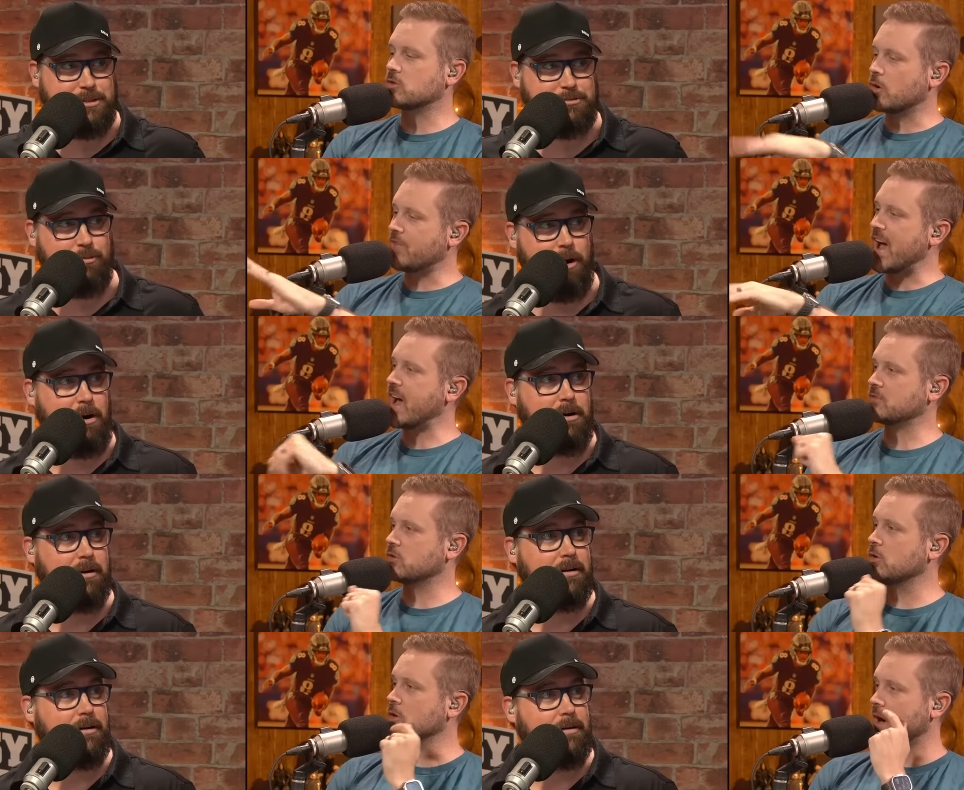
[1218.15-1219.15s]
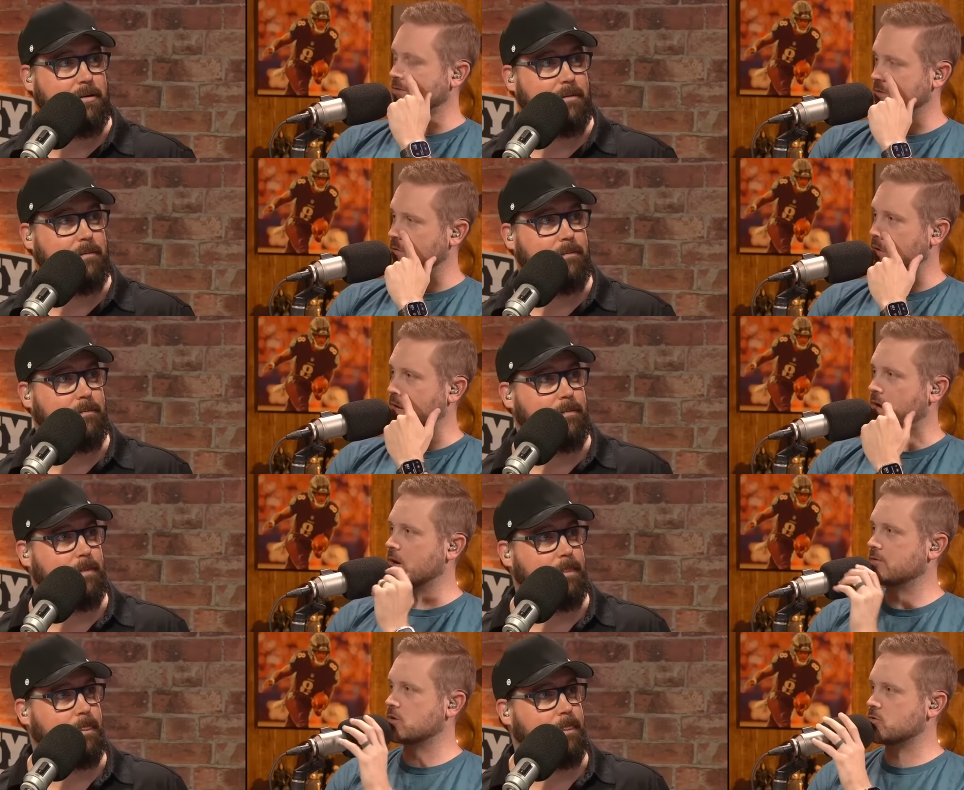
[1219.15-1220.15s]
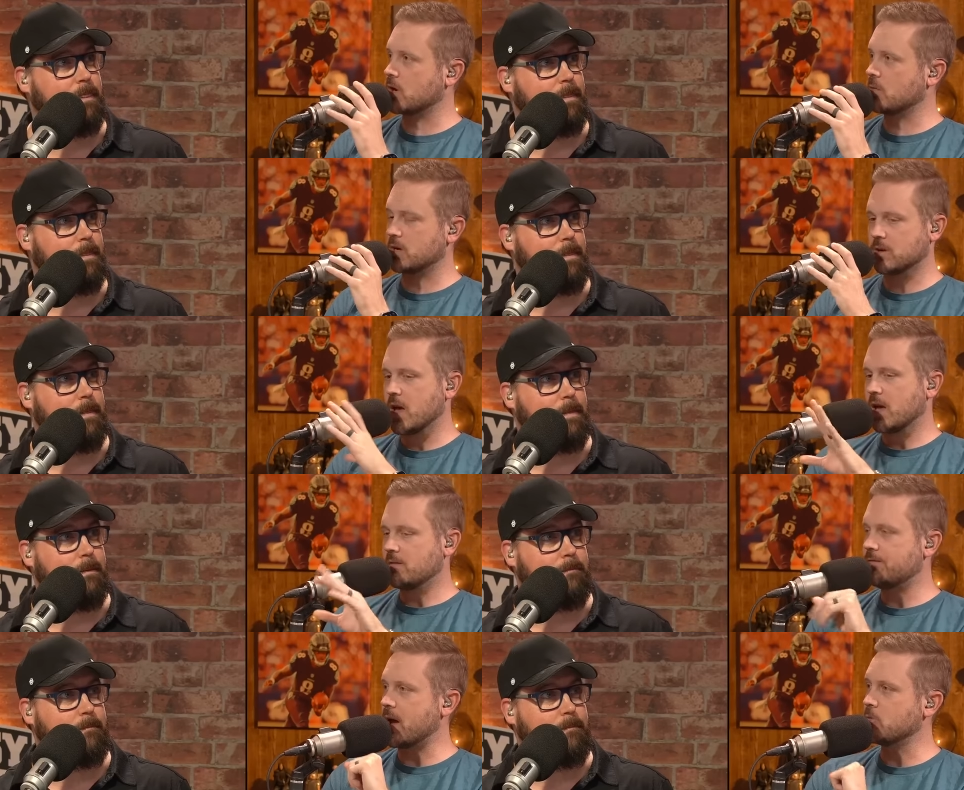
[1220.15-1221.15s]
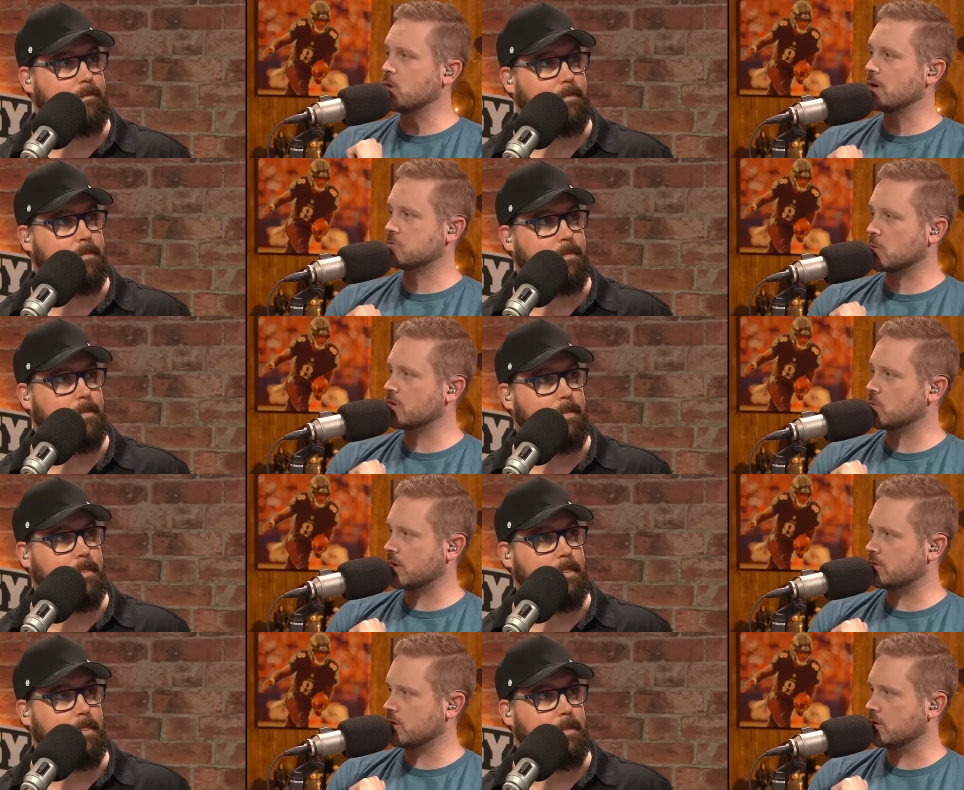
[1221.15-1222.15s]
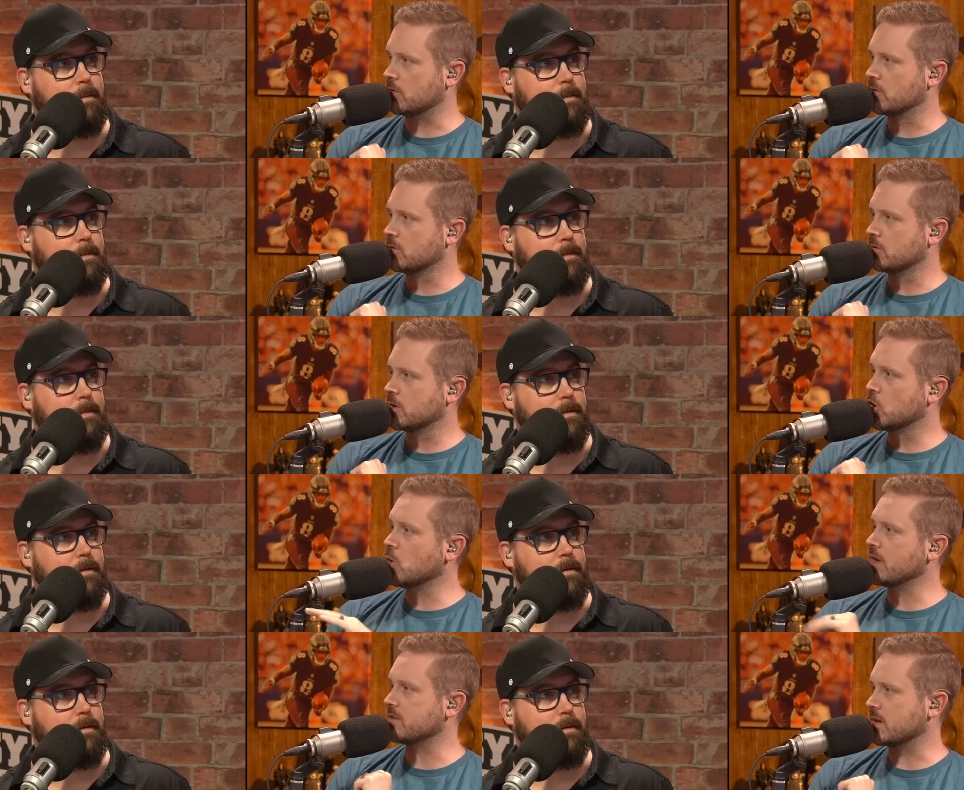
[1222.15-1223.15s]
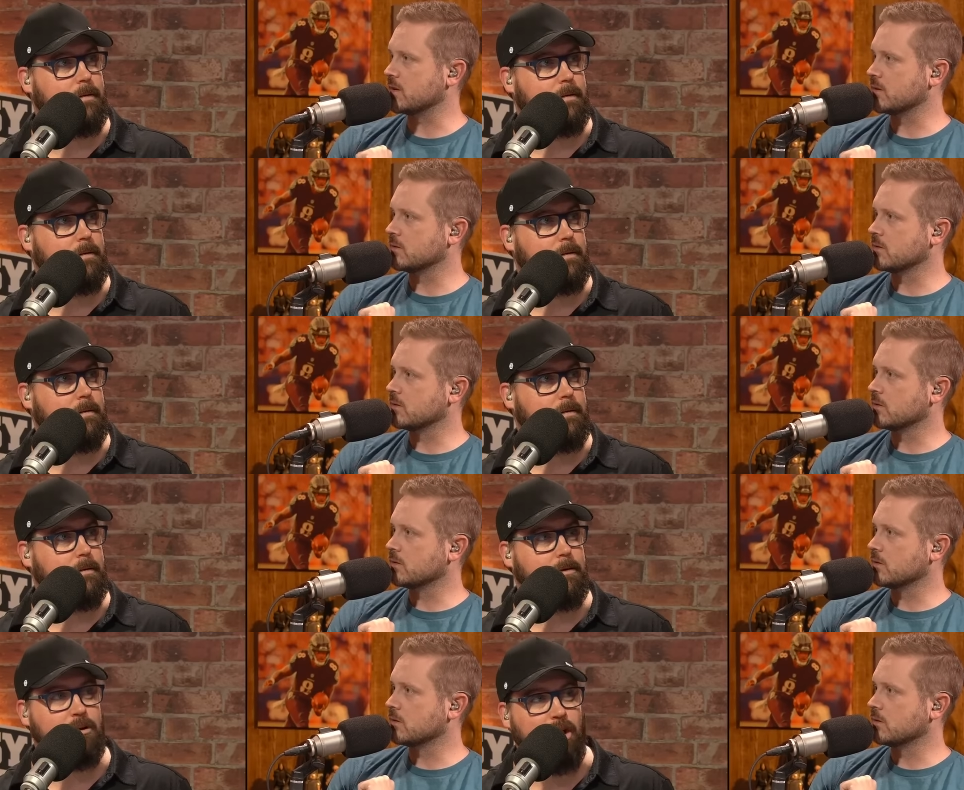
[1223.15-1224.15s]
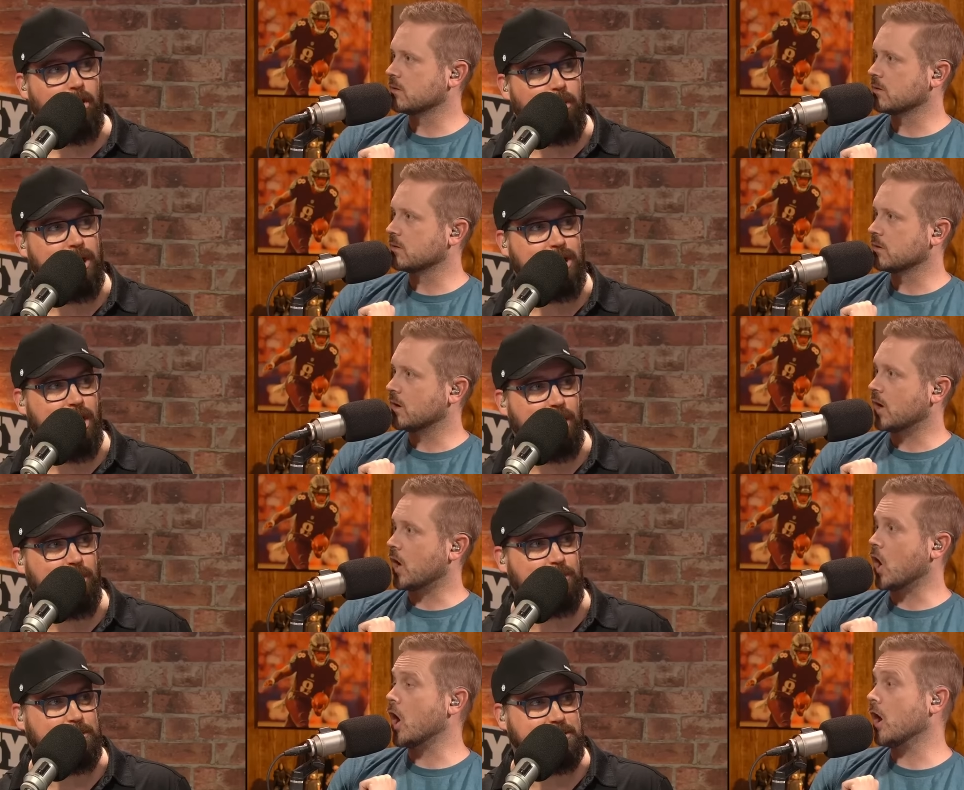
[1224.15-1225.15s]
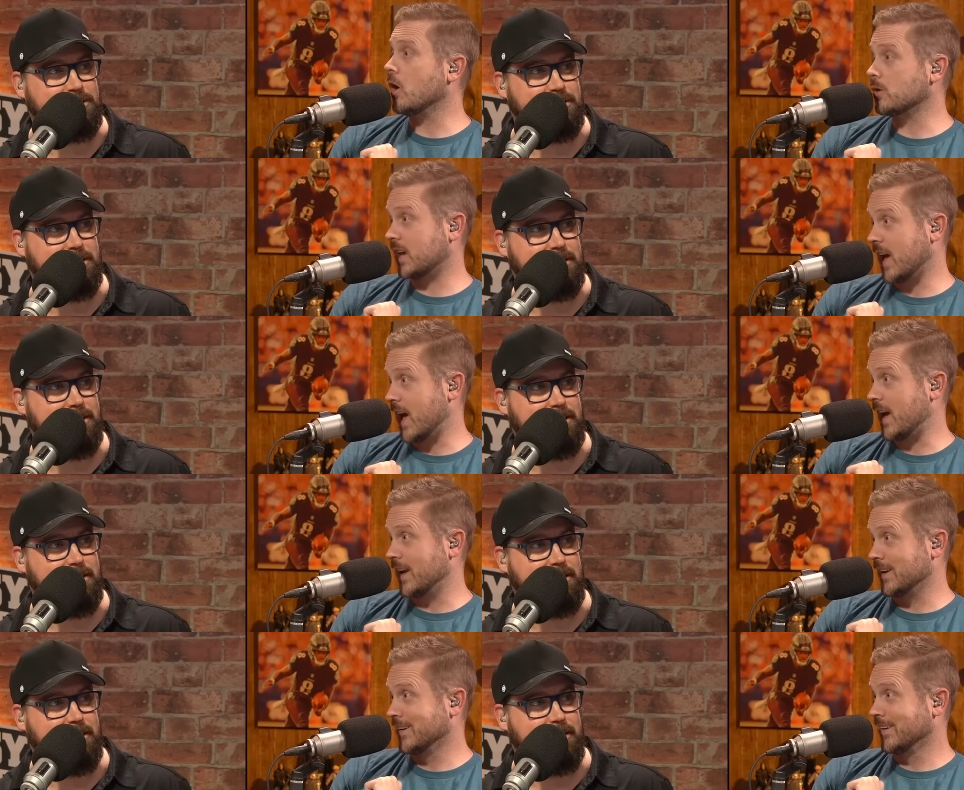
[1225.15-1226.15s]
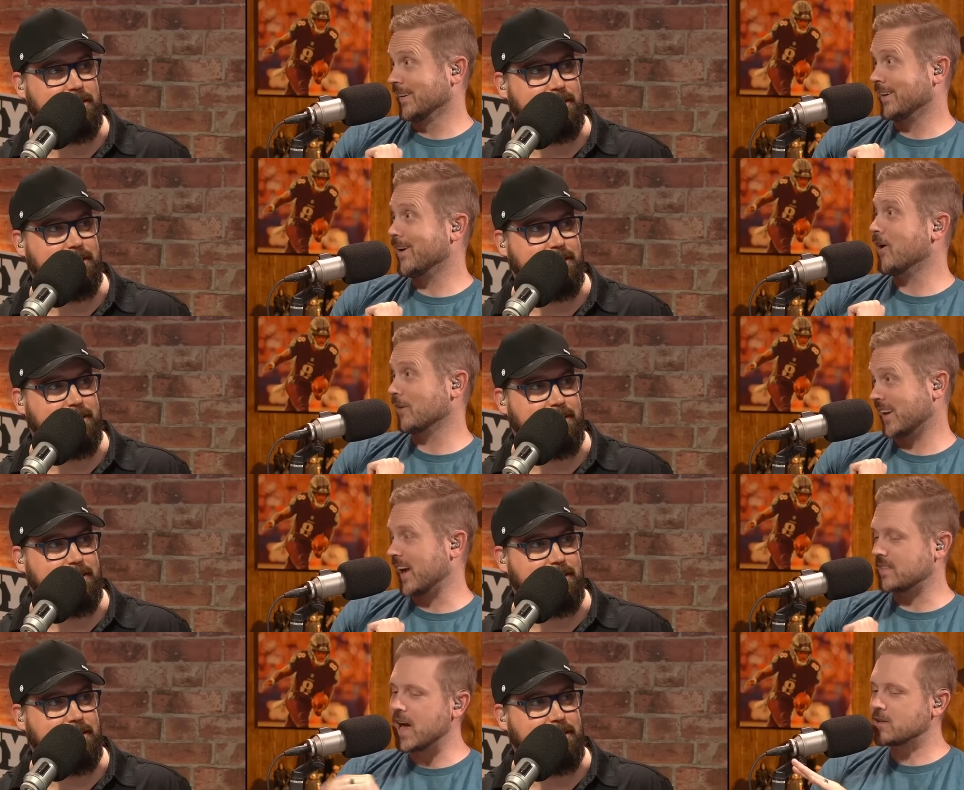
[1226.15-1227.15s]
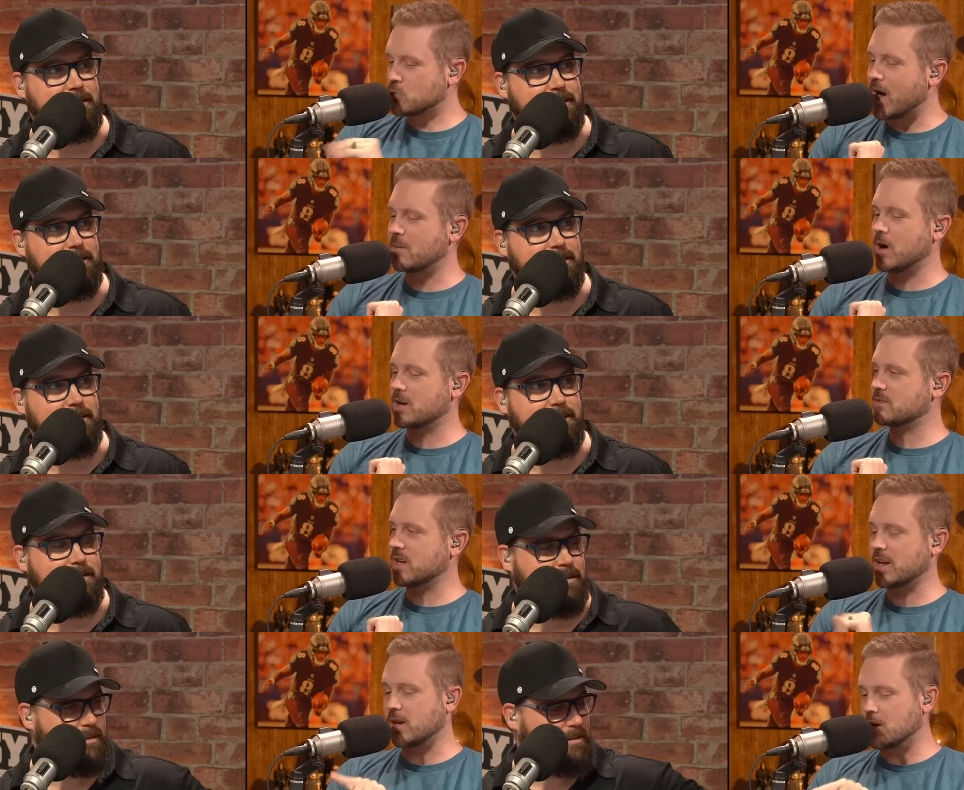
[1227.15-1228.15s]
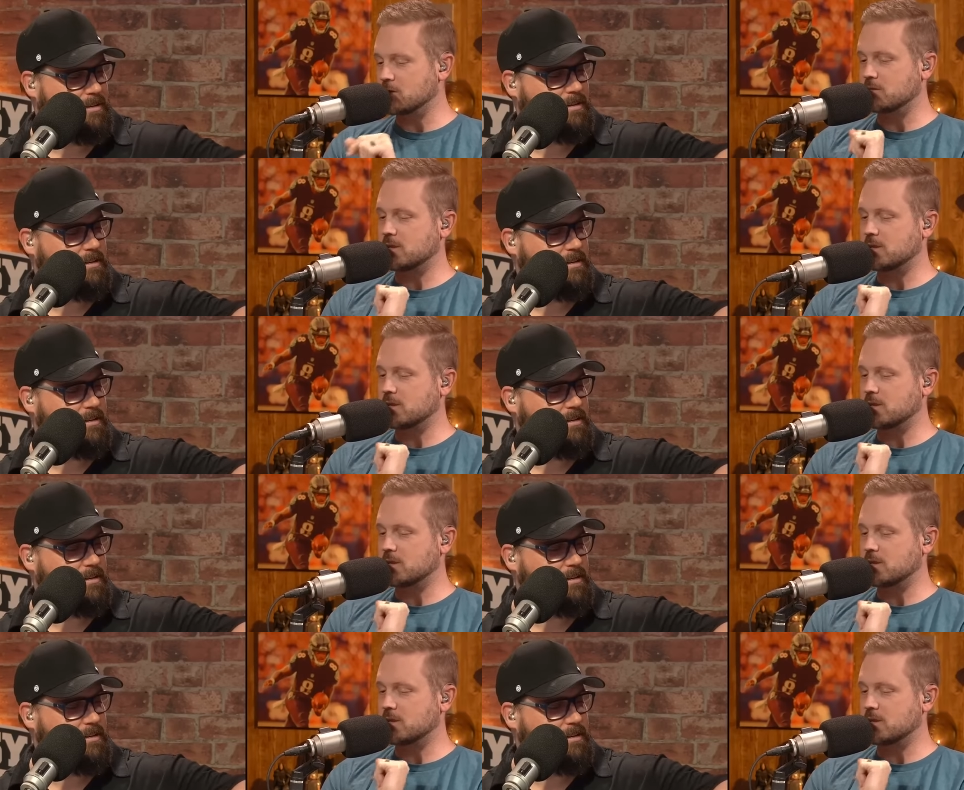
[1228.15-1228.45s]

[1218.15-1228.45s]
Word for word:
Speaker 1: it's so if wrong. I asked you who the offensive coordinator of Detroit was in February of twenty twenty-two, who was it?
Speaker 2: No one knows.
Speaker 1: Okay. Okay. That's why I'm on his side. He also